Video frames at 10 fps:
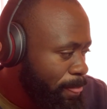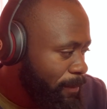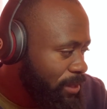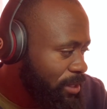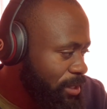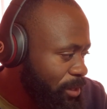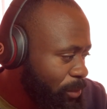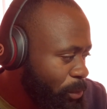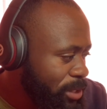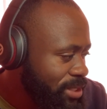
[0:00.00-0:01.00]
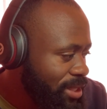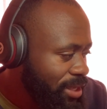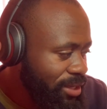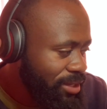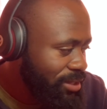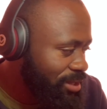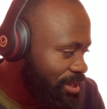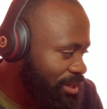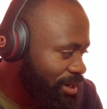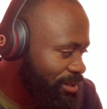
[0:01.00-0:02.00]
Wednesday,
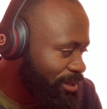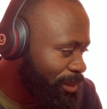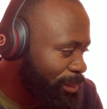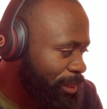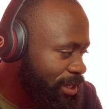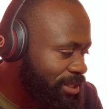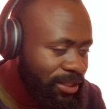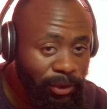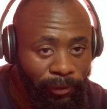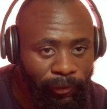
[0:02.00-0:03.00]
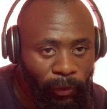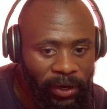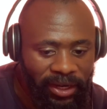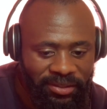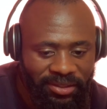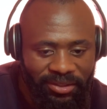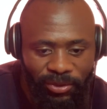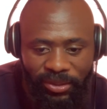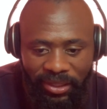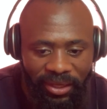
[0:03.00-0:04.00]
the 30th of August
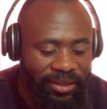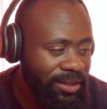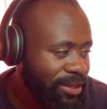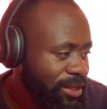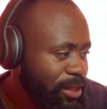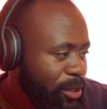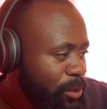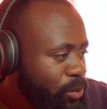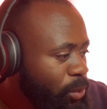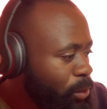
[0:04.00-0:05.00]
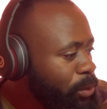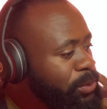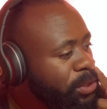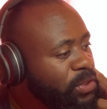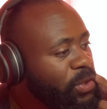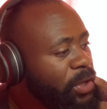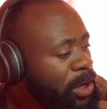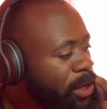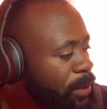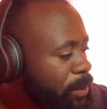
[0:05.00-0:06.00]
today. So we're just
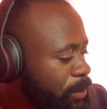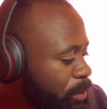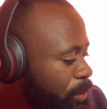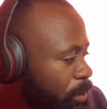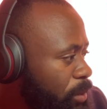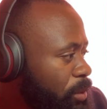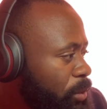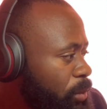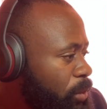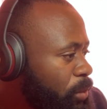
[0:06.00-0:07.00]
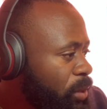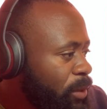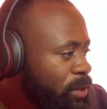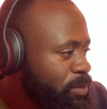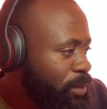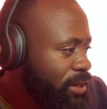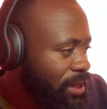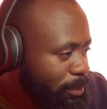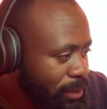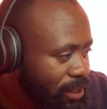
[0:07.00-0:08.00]
gonna look what was been
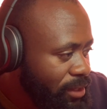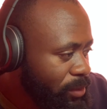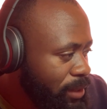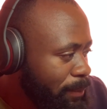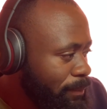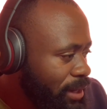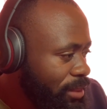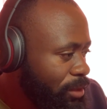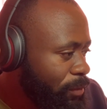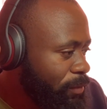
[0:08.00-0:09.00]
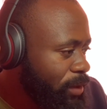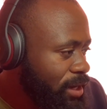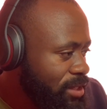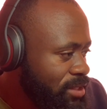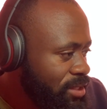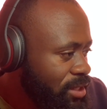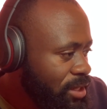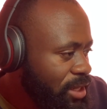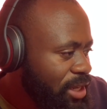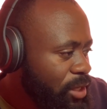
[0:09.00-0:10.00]
happening on the month of August.
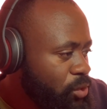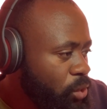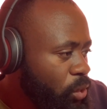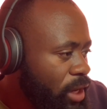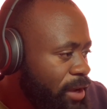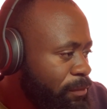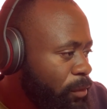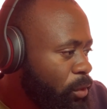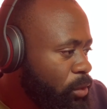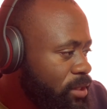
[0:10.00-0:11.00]
So I follow